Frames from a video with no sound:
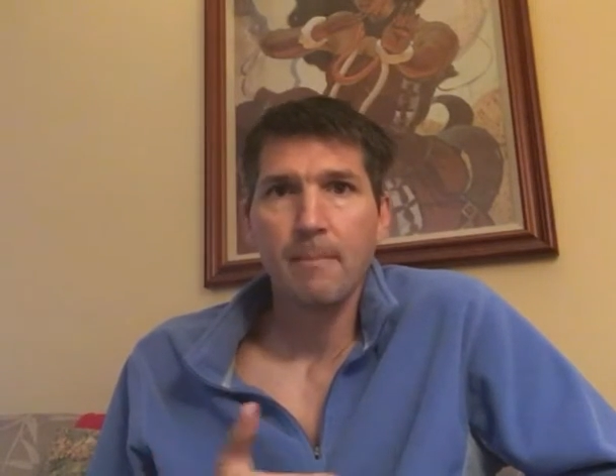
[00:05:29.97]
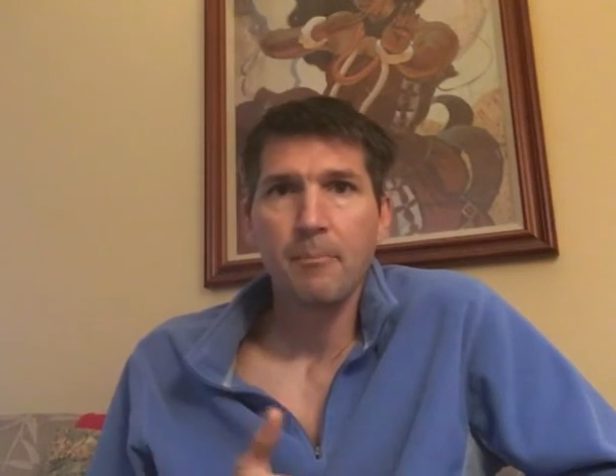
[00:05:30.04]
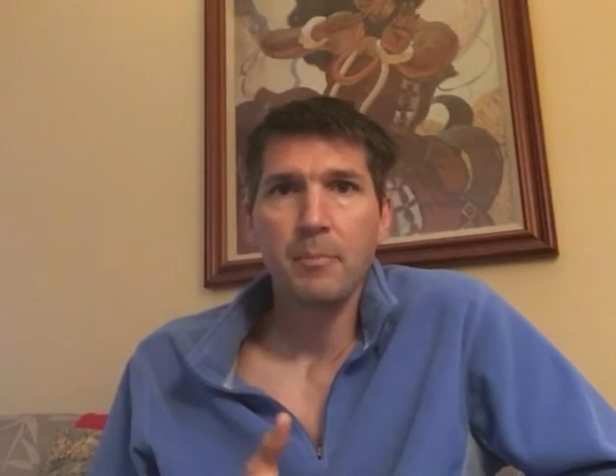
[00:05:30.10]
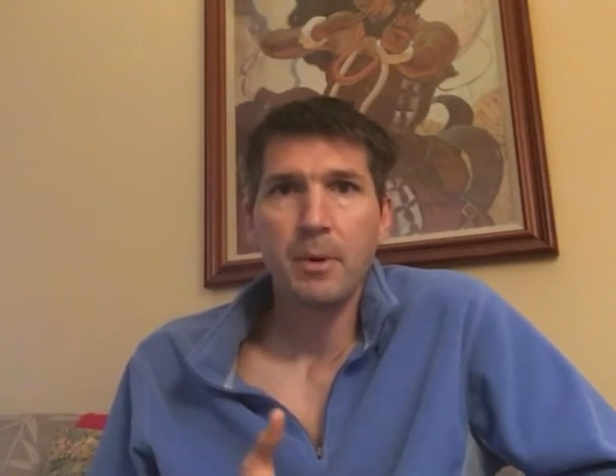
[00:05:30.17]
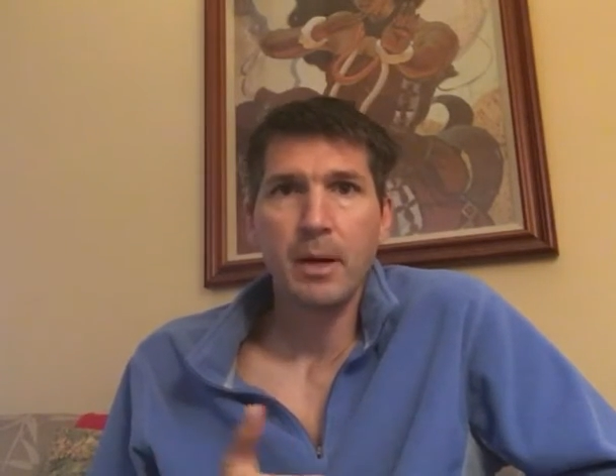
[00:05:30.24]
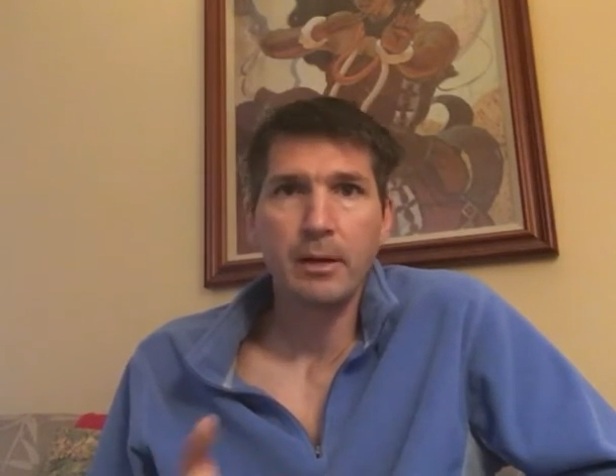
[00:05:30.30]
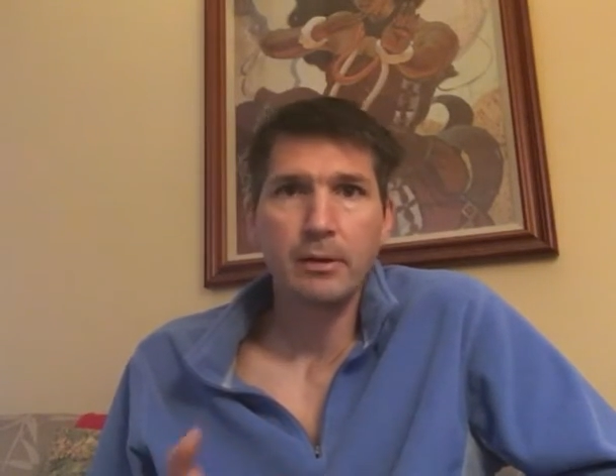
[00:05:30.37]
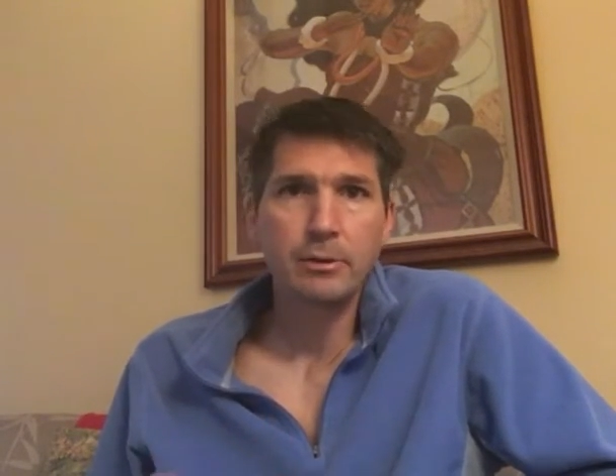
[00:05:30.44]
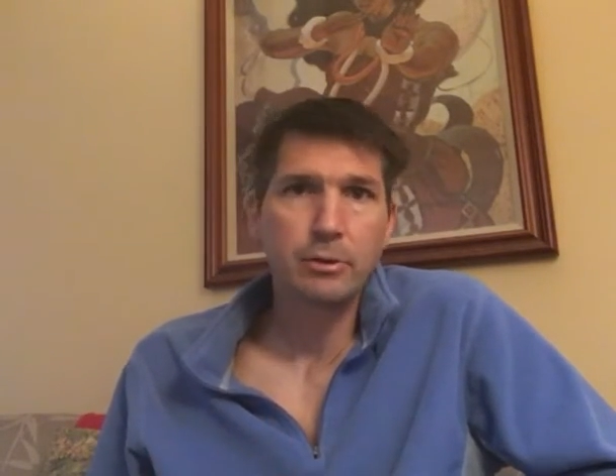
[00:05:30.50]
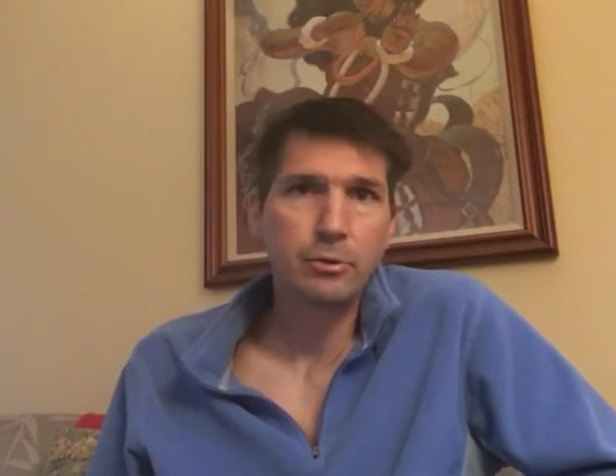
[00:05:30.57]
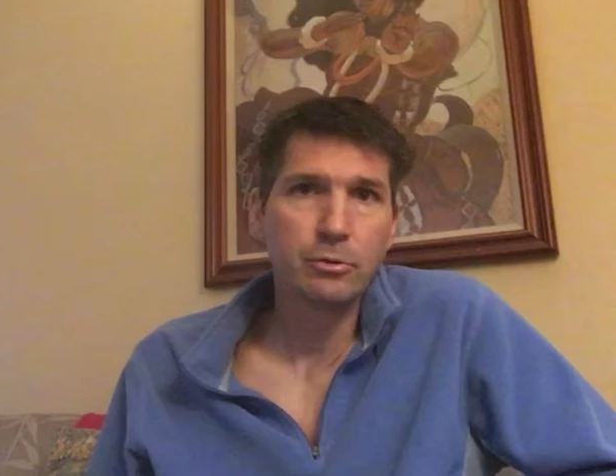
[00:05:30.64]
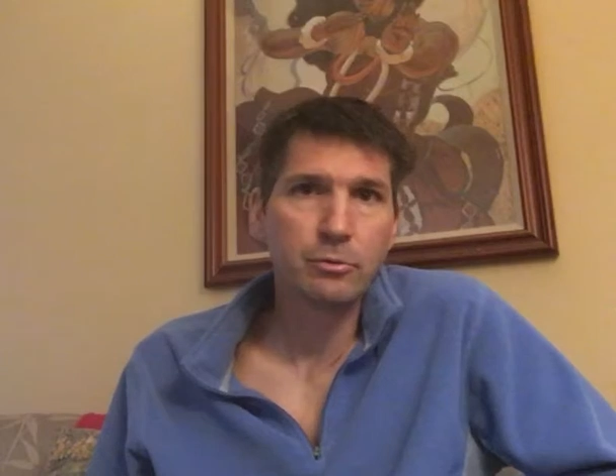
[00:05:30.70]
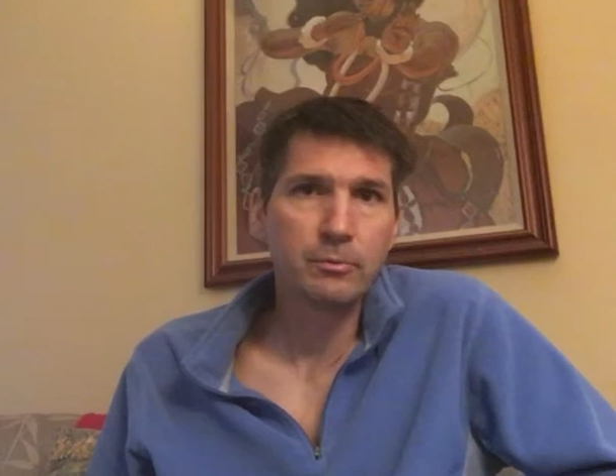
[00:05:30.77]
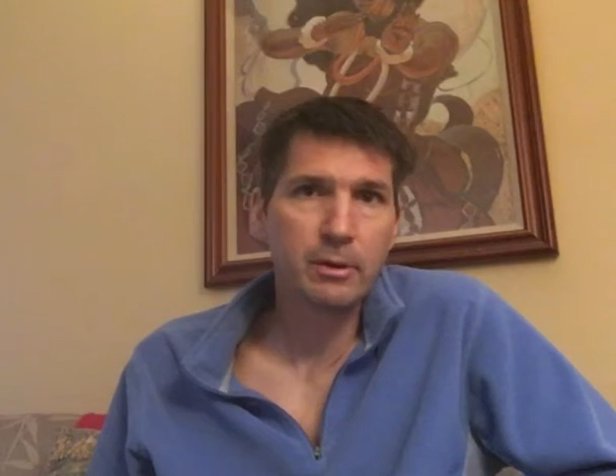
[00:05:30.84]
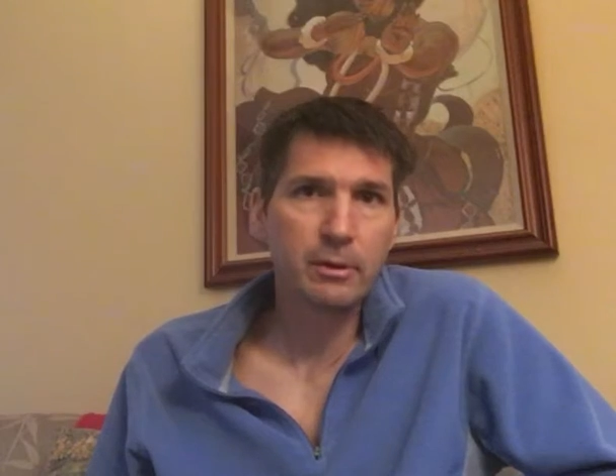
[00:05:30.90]
by
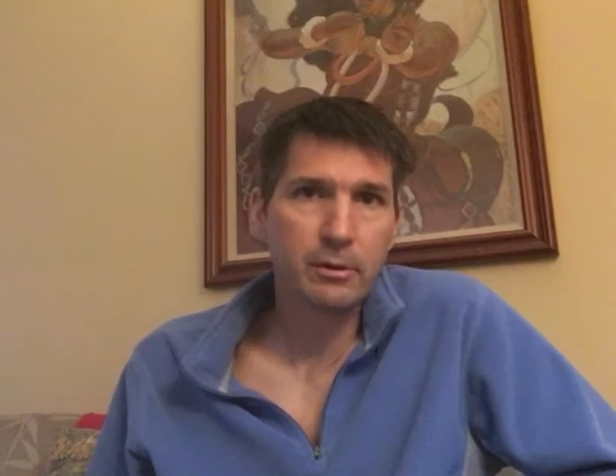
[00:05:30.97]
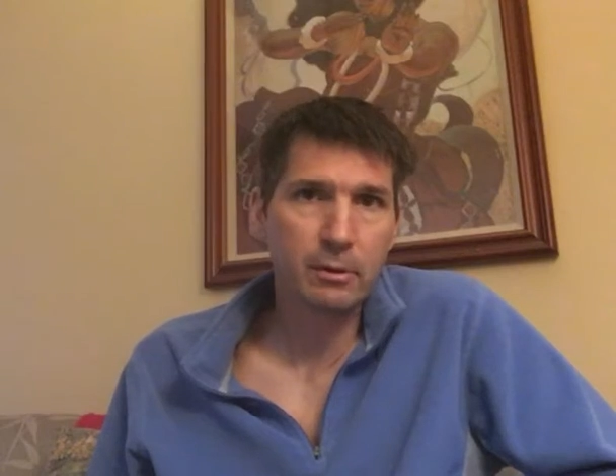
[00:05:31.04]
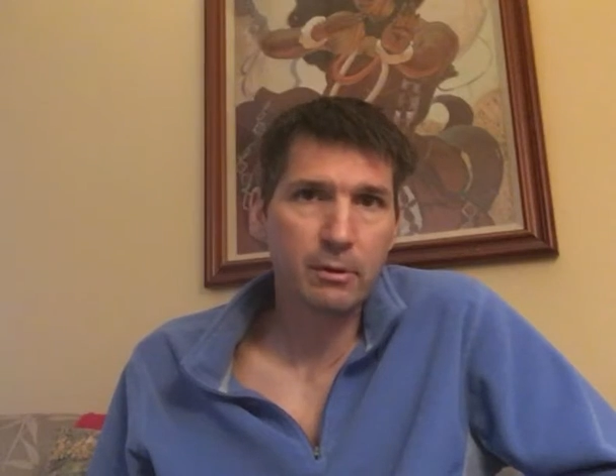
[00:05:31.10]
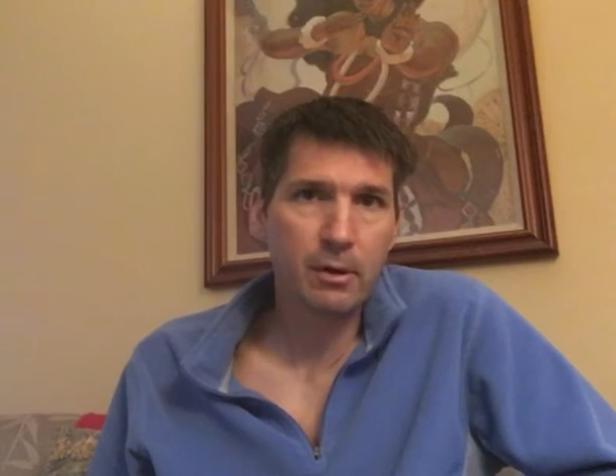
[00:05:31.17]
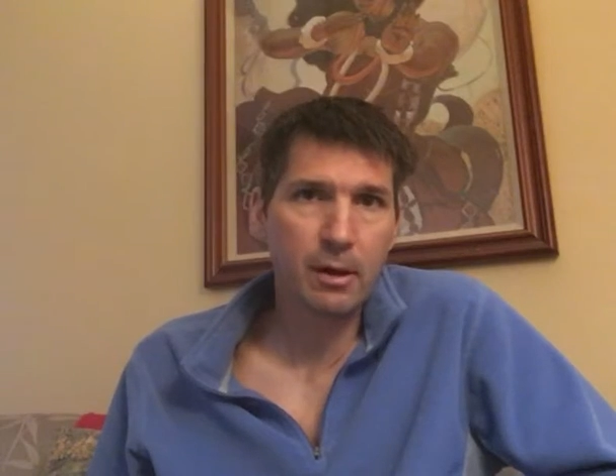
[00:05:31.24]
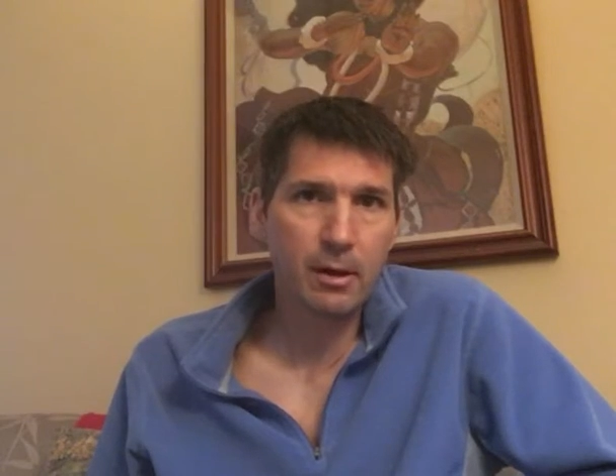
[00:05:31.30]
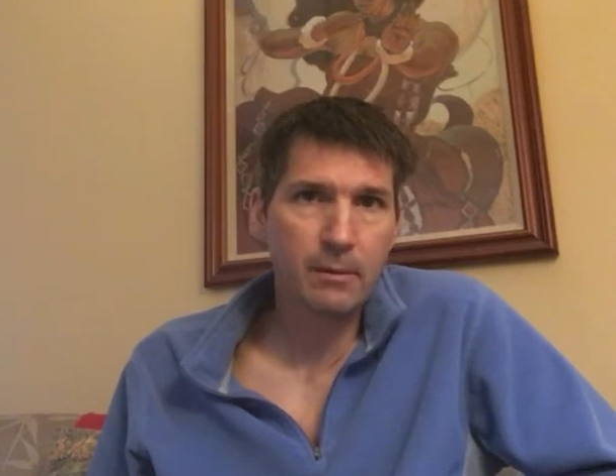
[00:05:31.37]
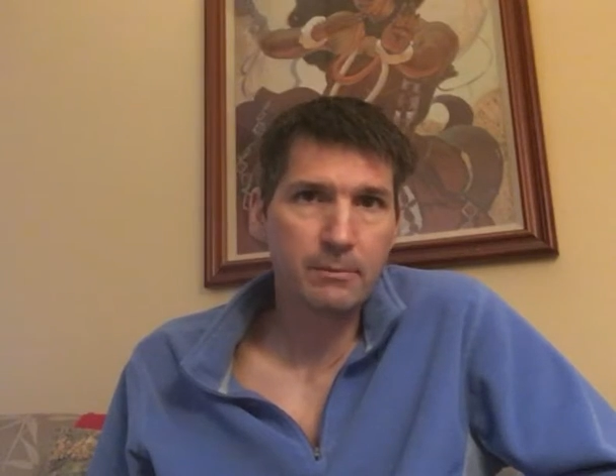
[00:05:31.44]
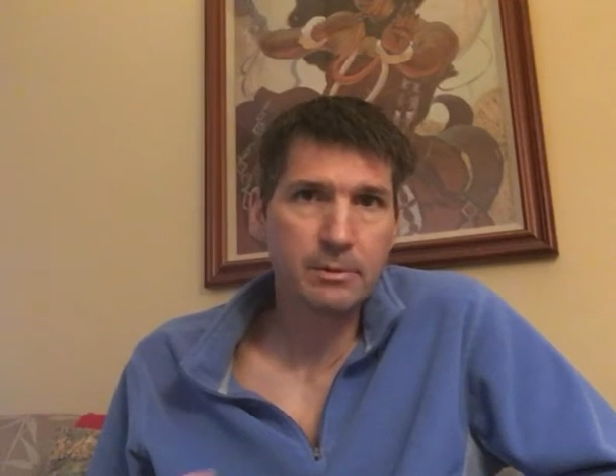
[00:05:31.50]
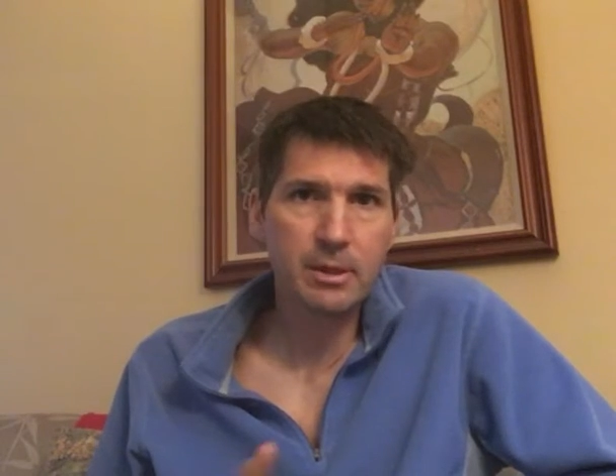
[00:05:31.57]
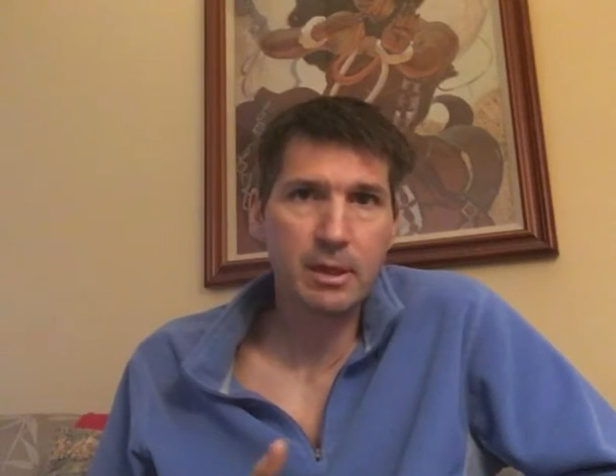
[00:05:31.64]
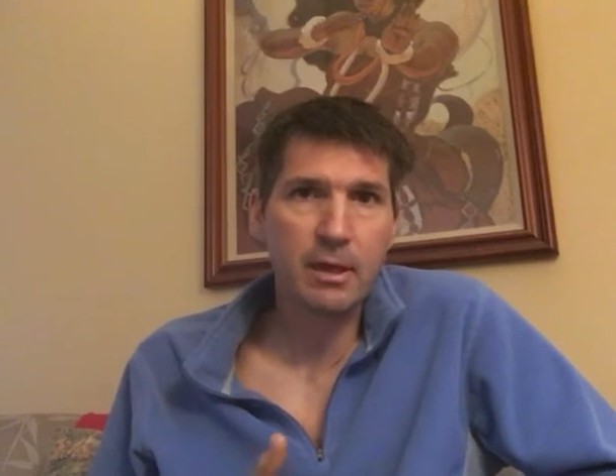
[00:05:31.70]
2 milligrams